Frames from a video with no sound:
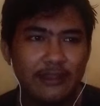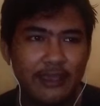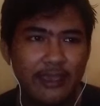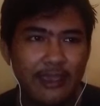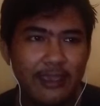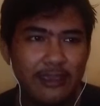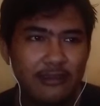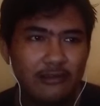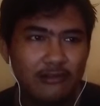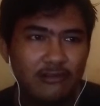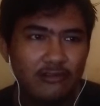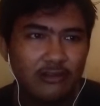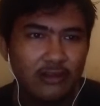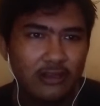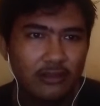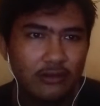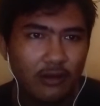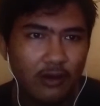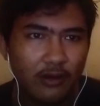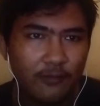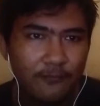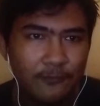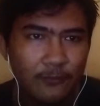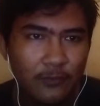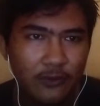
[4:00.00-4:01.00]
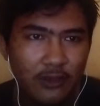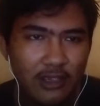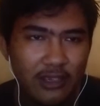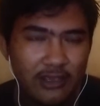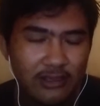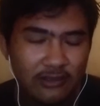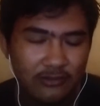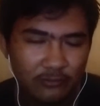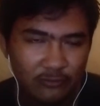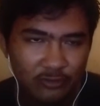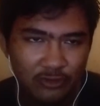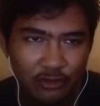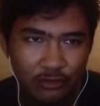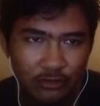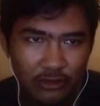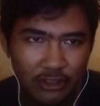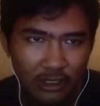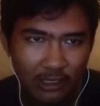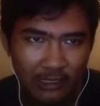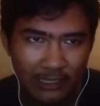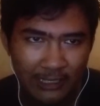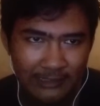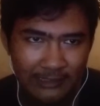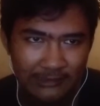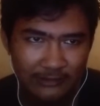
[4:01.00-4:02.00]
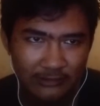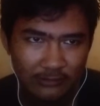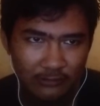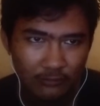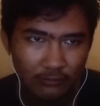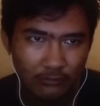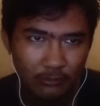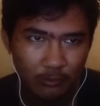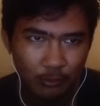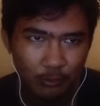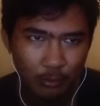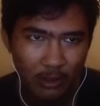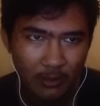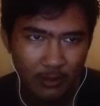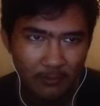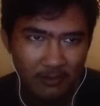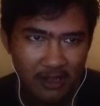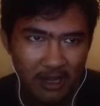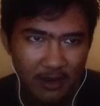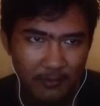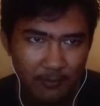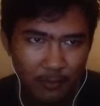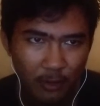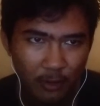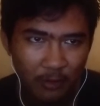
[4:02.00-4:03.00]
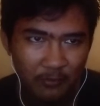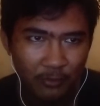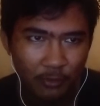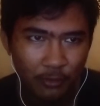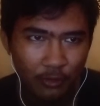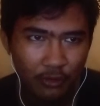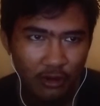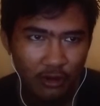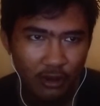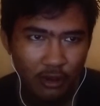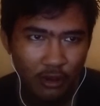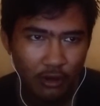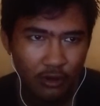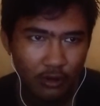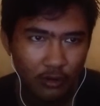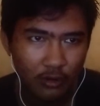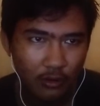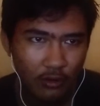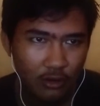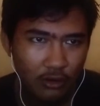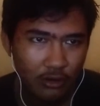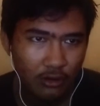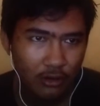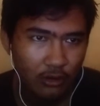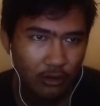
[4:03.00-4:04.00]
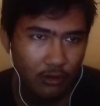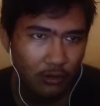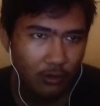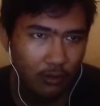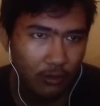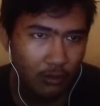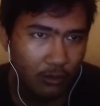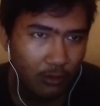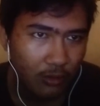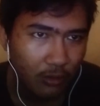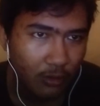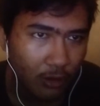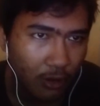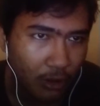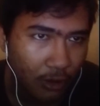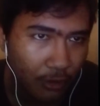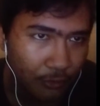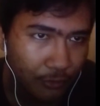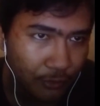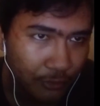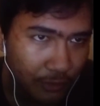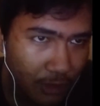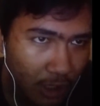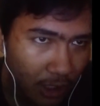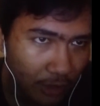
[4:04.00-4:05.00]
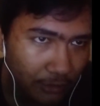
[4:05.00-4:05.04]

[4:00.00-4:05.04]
grade of junior high school Muhammadiyah Palopo or not,